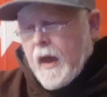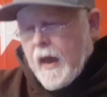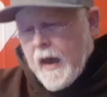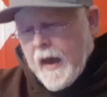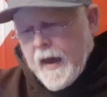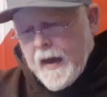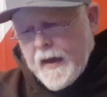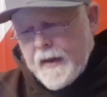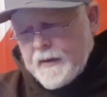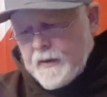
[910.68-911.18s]

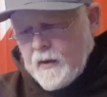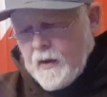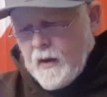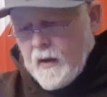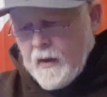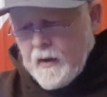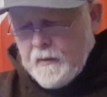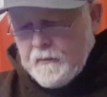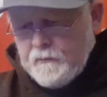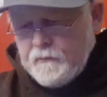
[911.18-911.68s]
And
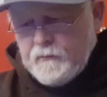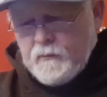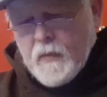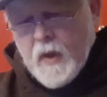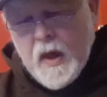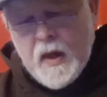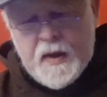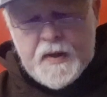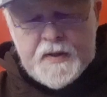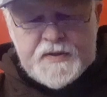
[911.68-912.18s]
uh,
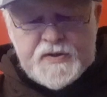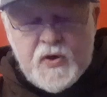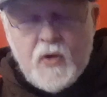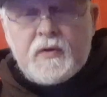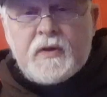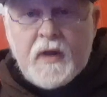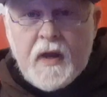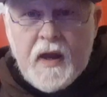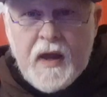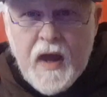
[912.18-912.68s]
so
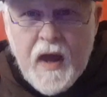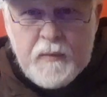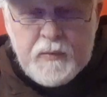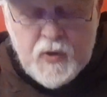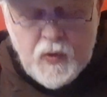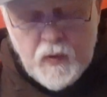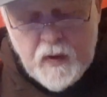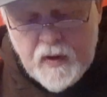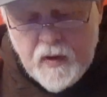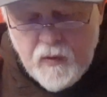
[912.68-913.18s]
today I'm
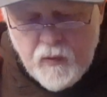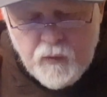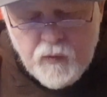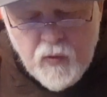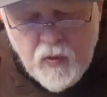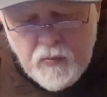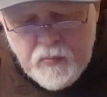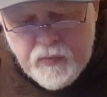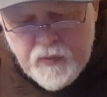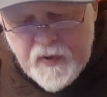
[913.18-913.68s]
doing a
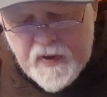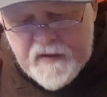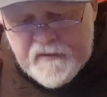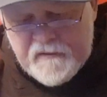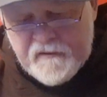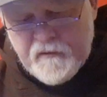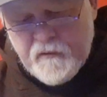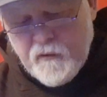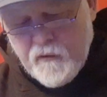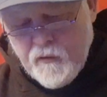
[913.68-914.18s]
real
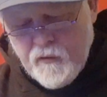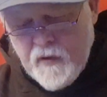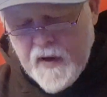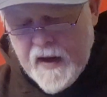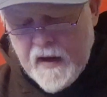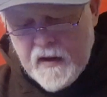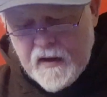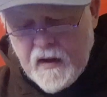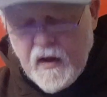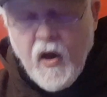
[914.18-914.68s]
brief
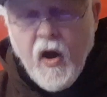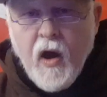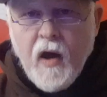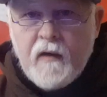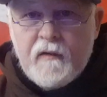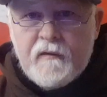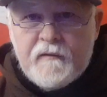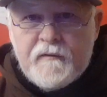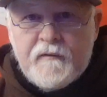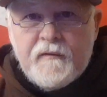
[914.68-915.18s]
reading
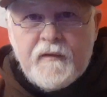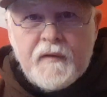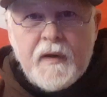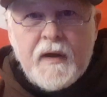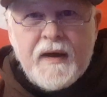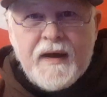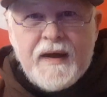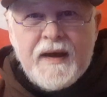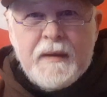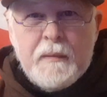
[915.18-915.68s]
of
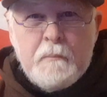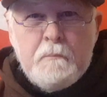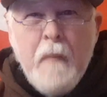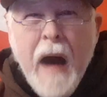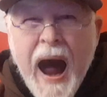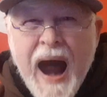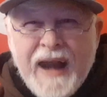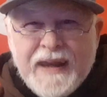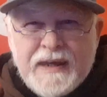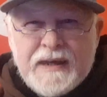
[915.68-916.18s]

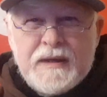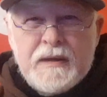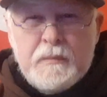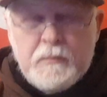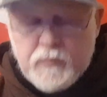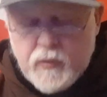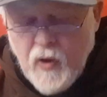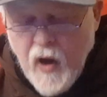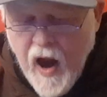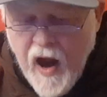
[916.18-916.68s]
Mahdi
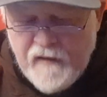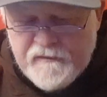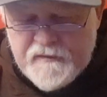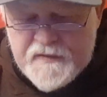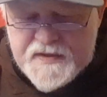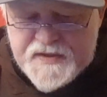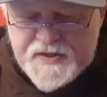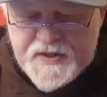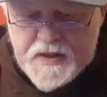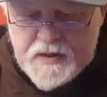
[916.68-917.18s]

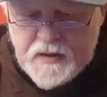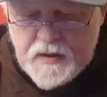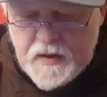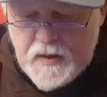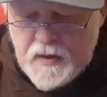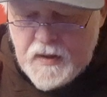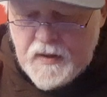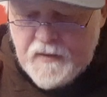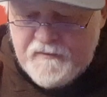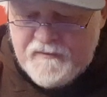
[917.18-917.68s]
prophecy
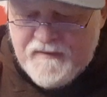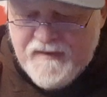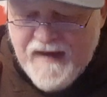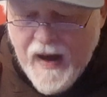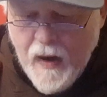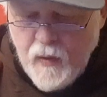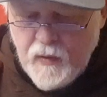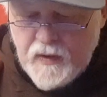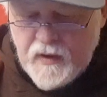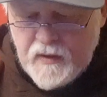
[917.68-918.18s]

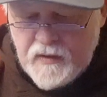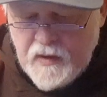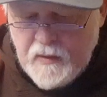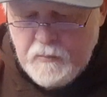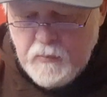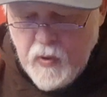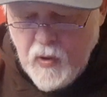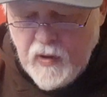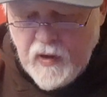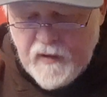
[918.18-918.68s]
found in the
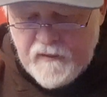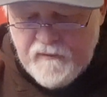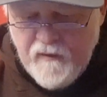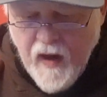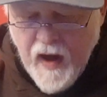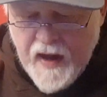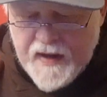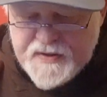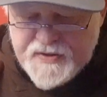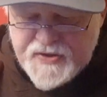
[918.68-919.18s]
book of
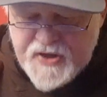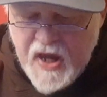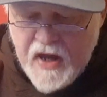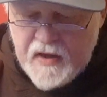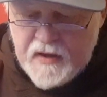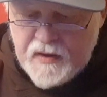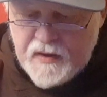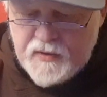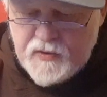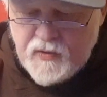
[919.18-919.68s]

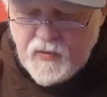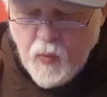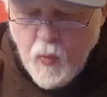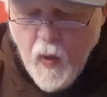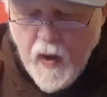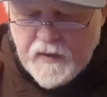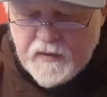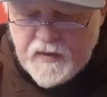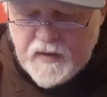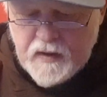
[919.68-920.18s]
Isaiah
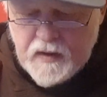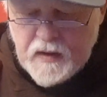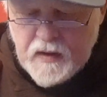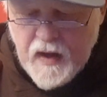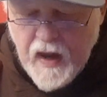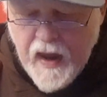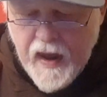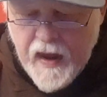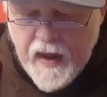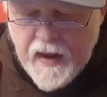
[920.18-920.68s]

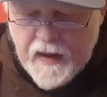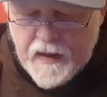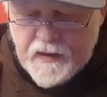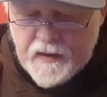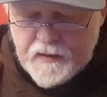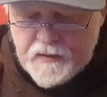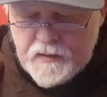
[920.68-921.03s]
28.